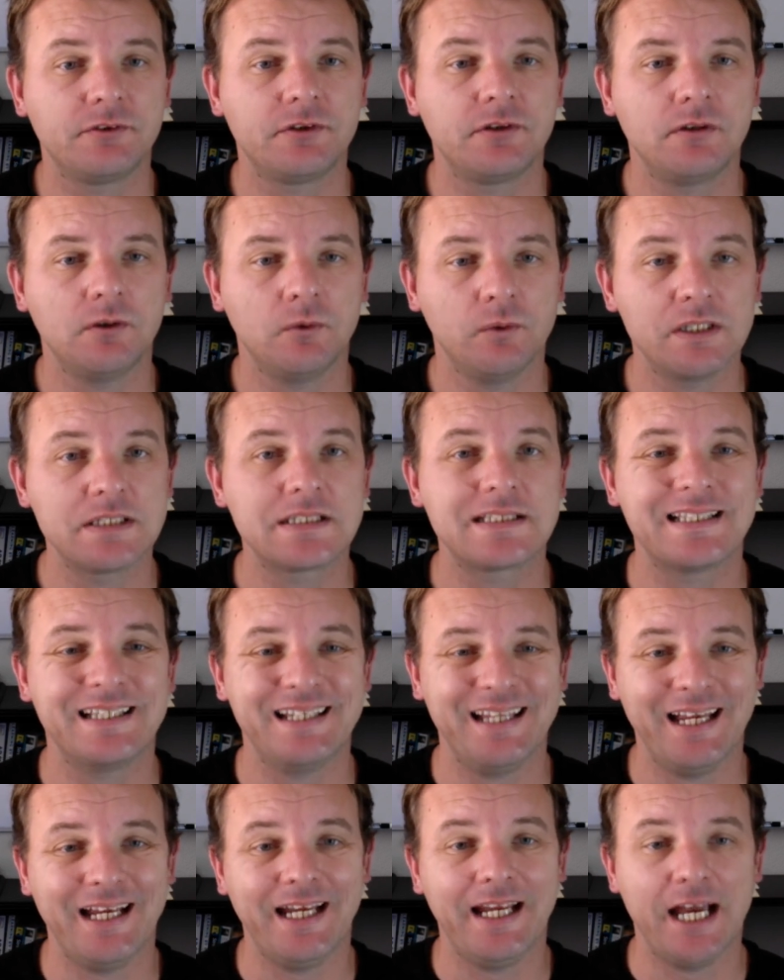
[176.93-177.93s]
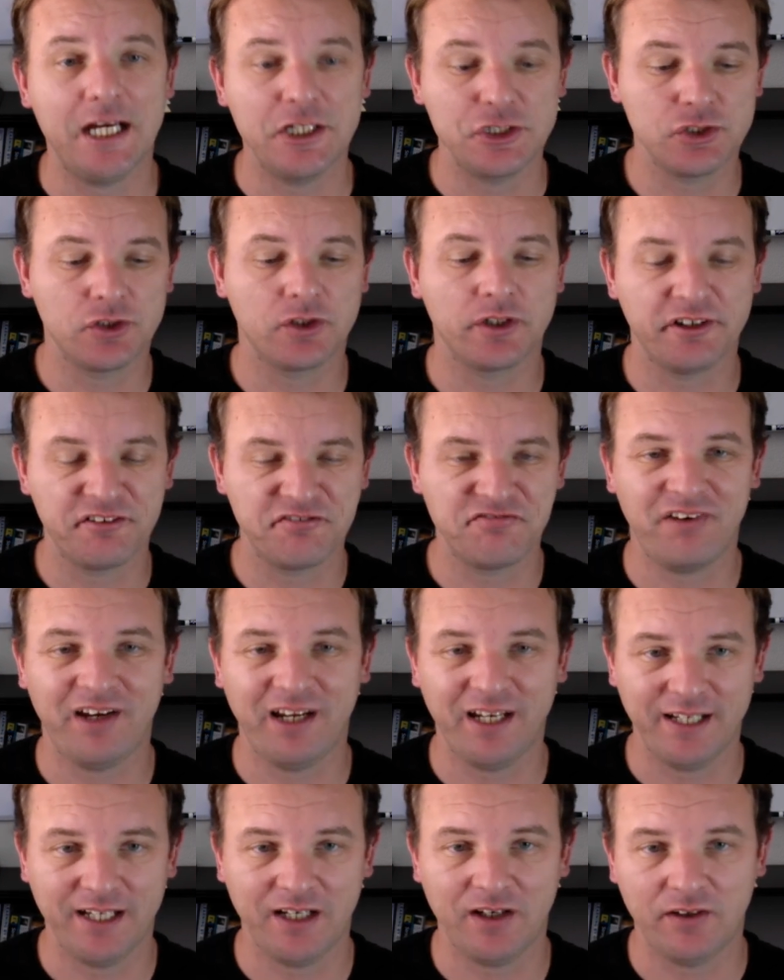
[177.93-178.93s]
to us today, as you're going to
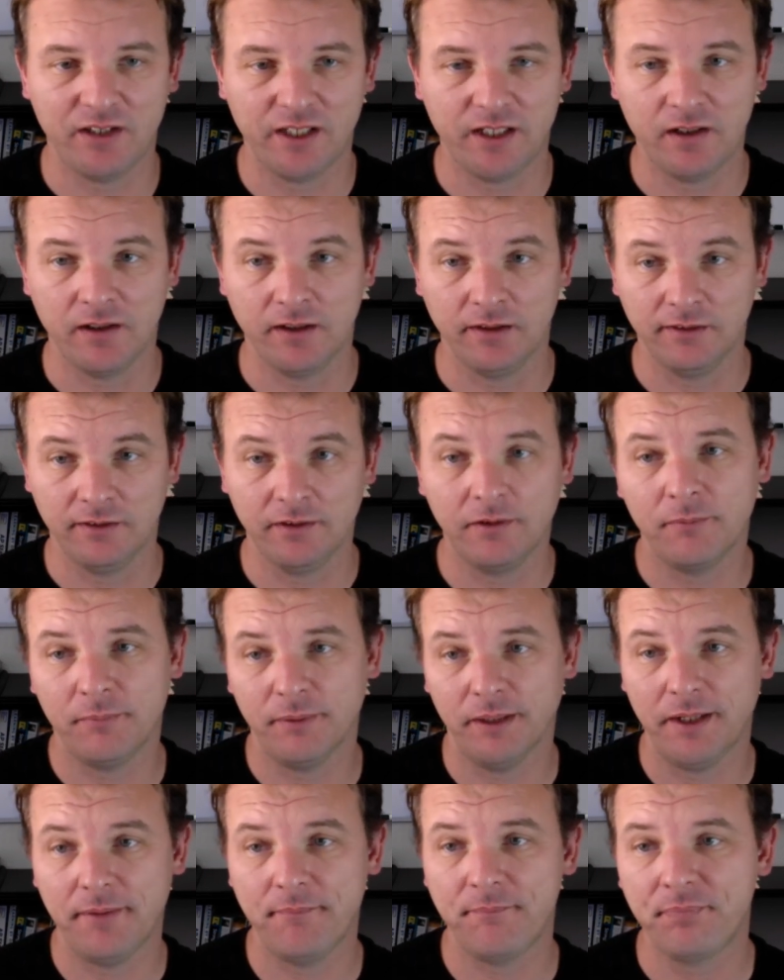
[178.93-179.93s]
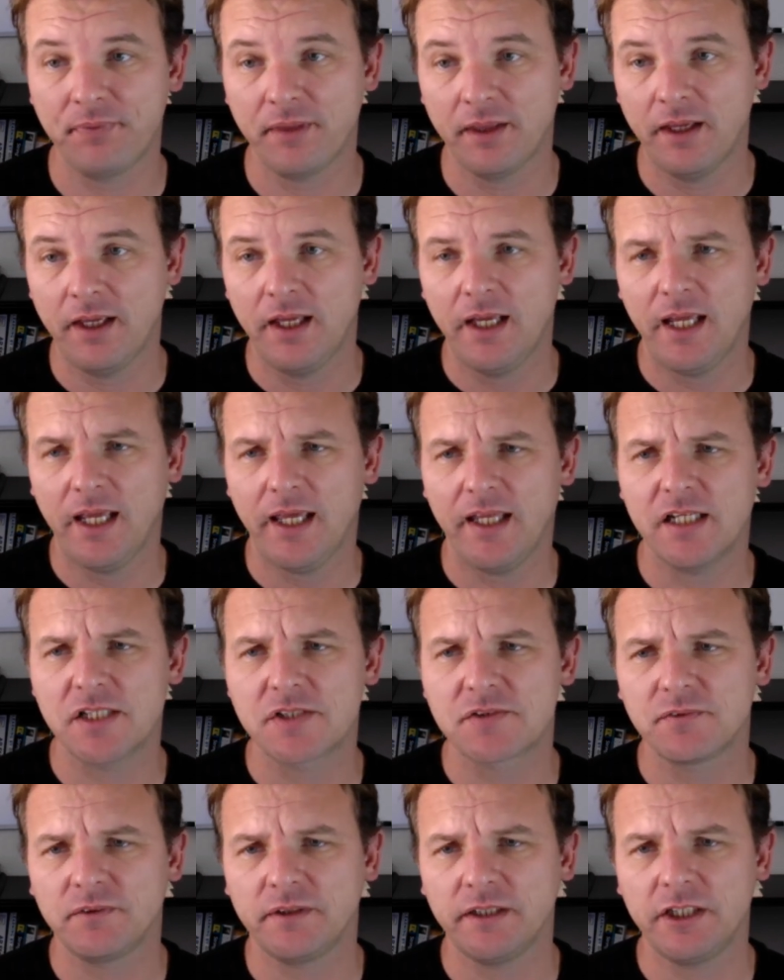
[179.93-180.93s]
find out here in a little bit. And
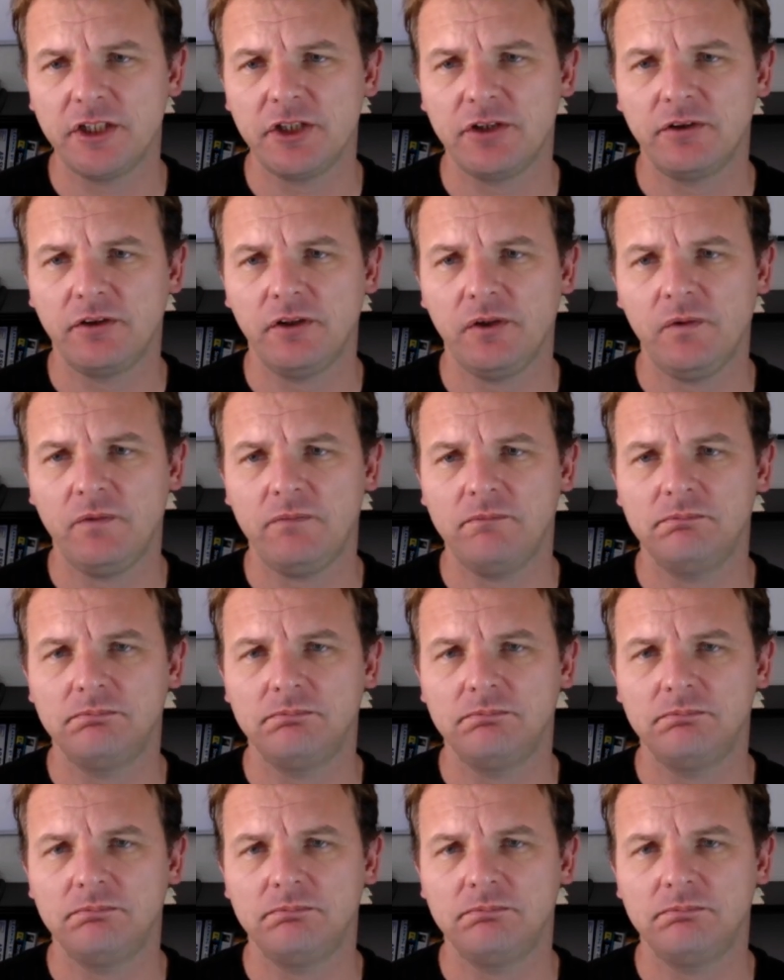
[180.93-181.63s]
it's really you